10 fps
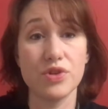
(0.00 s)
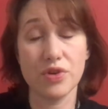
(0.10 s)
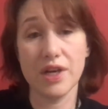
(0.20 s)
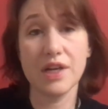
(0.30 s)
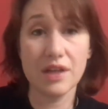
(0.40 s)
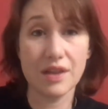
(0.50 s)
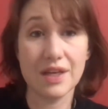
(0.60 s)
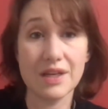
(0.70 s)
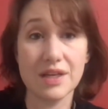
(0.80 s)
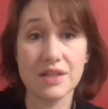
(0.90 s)
training,
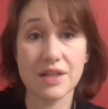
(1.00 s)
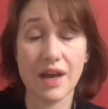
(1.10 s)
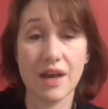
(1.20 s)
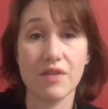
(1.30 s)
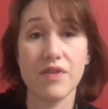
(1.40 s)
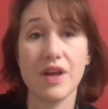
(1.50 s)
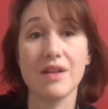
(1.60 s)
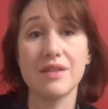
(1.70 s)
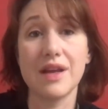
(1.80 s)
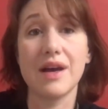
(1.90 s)
they need to have a
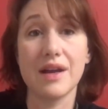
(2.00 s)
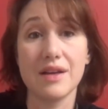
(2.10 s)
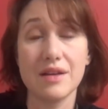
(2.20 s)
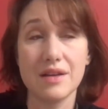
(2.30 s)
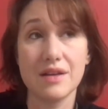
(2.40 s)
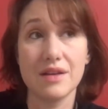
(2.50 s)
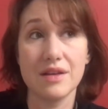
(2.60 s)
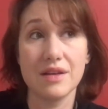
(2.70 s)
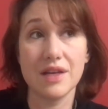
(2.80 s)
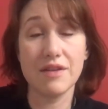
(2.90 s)
lot
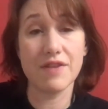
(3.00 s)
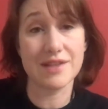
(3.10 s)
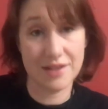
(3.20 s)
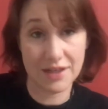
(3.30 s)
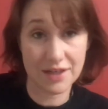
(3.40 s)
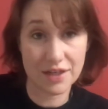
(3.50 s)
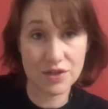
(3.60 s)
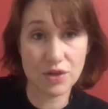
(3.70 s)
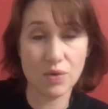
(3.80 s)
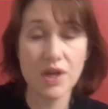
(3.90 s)
invested in it.
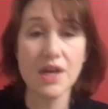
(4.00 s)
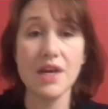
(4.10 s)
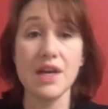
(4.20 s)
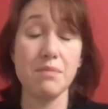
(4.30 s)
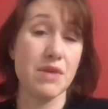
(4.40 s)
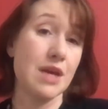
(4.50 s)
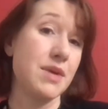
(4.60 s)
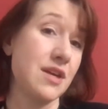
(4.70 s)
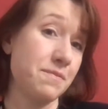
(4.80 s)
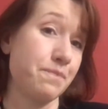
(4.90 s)
So
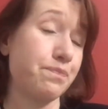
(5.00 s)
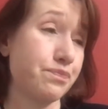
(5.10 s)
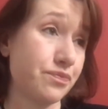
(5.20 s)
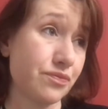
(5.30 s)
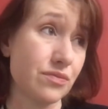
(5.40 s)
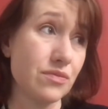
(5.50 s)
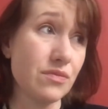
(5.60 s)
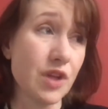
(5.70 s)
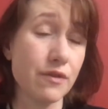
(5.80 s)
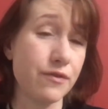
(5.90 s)
maybe
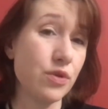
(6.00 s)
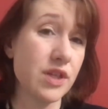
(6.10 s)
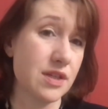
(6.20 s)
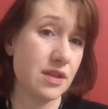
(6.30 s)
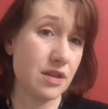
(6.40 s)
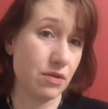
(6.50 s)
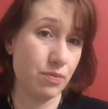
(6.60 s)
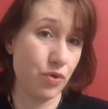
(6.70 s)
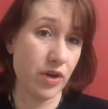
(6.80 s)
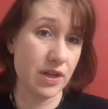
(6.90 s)
food isn't the
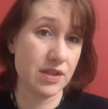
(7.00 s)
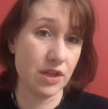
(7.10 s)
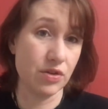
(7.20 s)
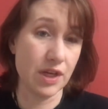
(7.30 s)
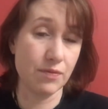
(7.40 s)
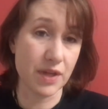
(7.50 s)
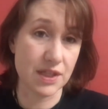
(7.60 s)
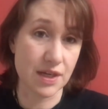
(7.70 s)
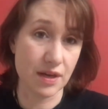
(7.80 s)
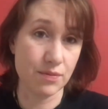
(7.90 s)
greatest thing you can give them at the
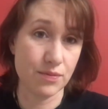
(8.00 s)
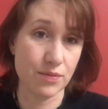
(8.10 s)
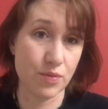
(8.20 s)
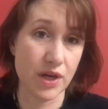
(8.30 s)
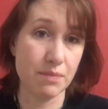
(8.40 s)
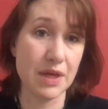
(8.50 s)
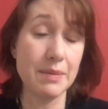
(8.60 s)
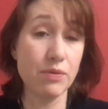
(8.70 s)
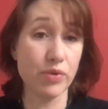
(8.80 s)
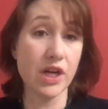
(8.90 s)
time, right?
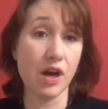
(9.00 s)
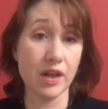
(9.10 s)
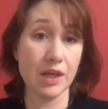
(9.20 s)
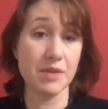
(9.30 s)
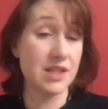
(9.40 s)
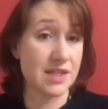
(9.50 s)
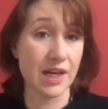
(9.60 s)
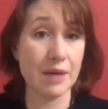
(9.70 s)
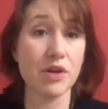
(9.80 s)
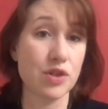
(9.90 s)
Maybe recalling him and then
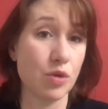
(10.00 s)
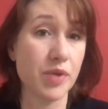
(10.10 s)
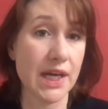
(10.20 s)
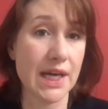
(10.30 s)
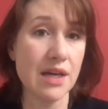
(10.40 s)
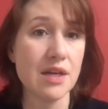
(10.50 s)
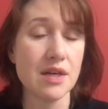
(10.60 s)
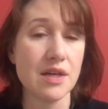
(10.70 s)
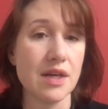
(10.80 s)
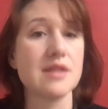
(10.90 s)
sending him out to go play
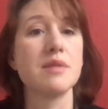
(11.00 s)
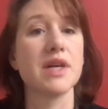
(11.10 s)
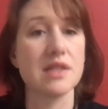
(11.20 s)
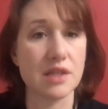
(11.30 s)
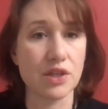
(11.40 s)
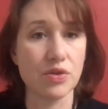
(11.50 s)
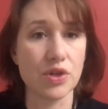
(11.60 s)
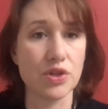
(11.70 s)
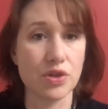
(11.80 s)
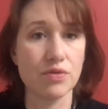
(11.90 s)
is the best thing you
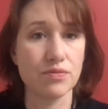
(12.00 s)
can do